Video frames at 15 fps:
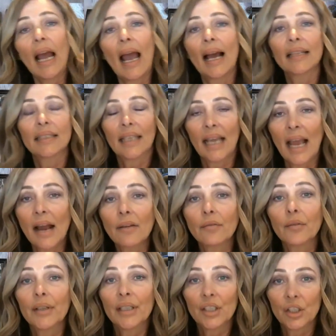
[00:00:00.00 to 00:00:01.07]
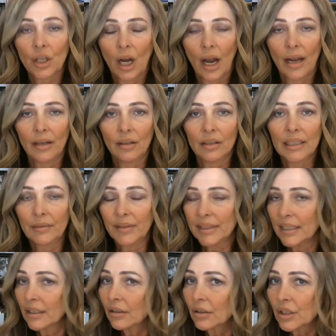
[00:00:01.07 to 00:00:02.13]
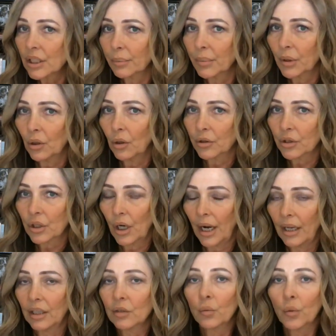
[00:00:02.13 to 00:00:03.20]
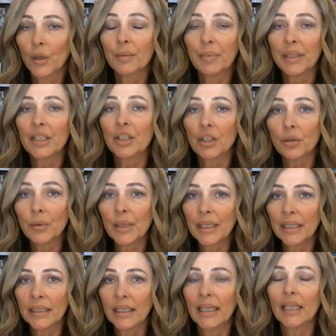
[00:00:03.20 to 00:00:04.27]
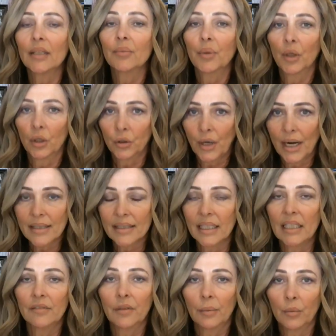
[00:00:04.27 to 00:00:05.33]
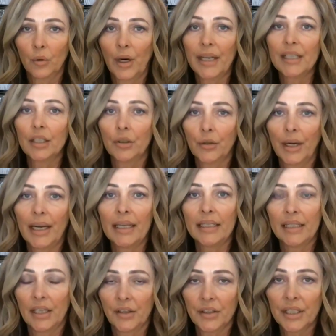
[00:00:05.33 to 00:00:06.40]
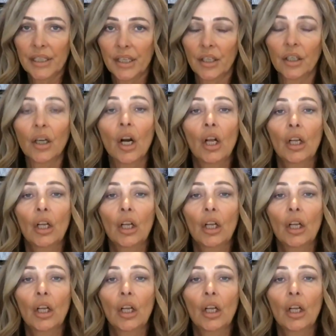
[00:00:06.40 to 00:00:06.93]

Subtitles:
as every child, every neurotypical child would be doing in progressing from grade to grade, year to year,